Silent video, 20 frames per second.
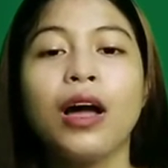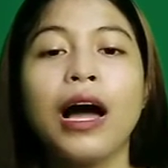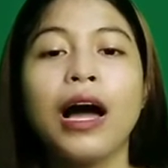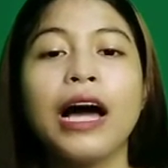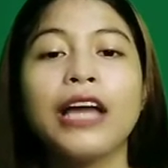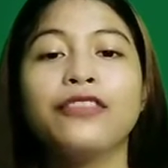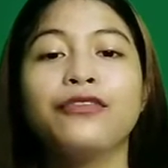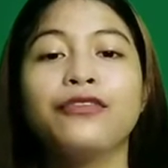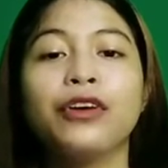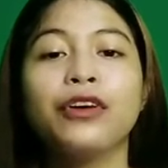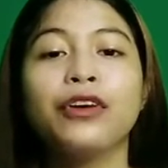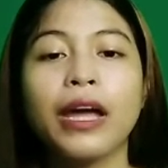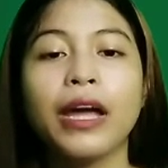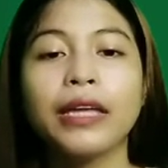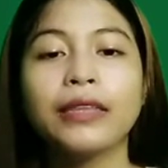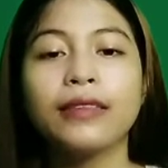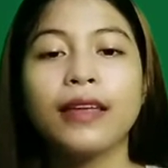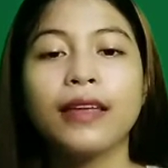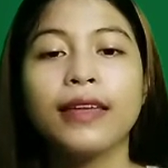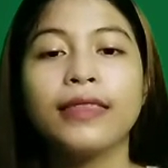
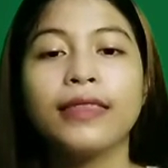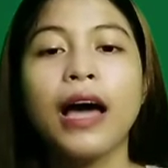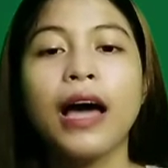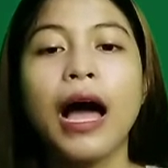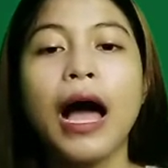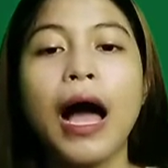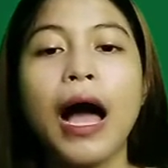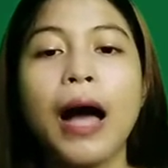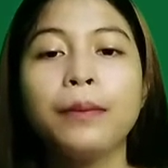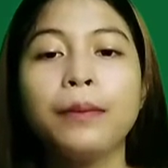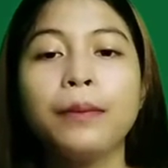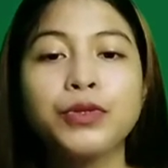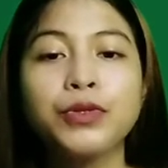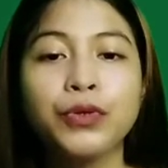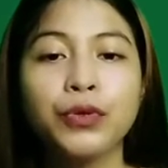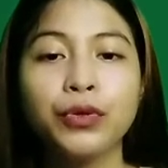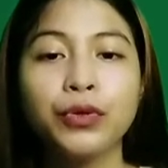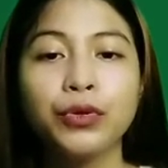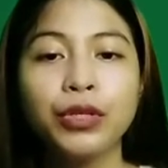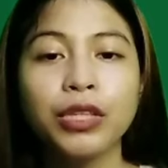advocated
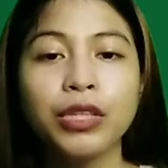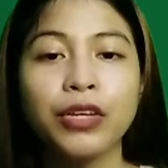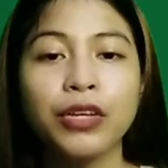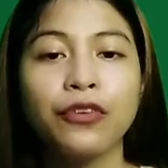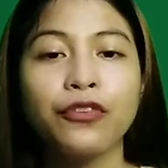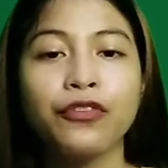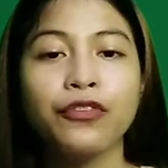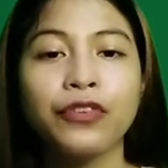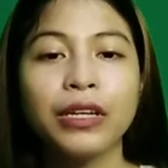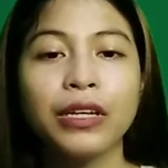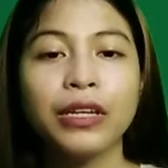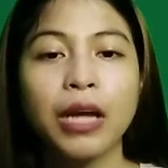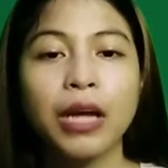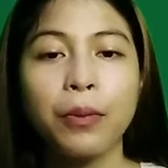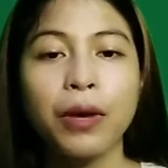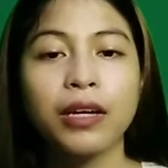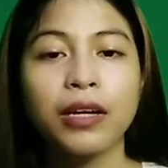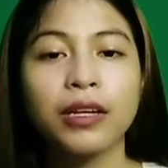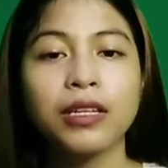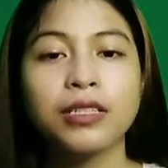absolute freedom
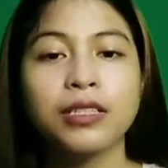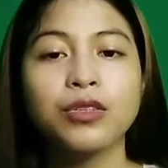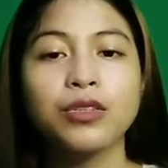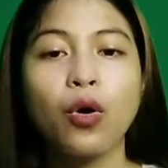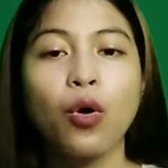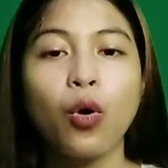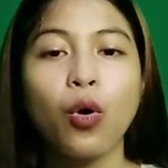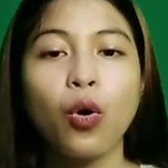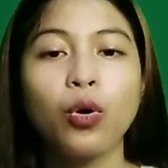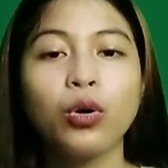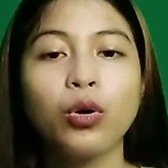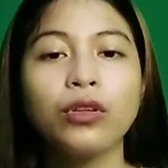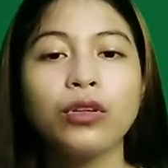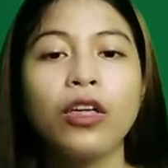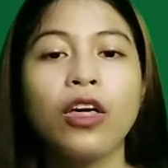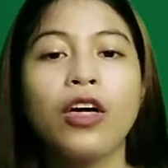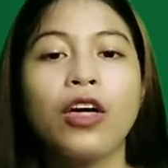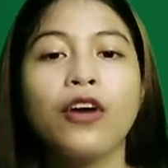against all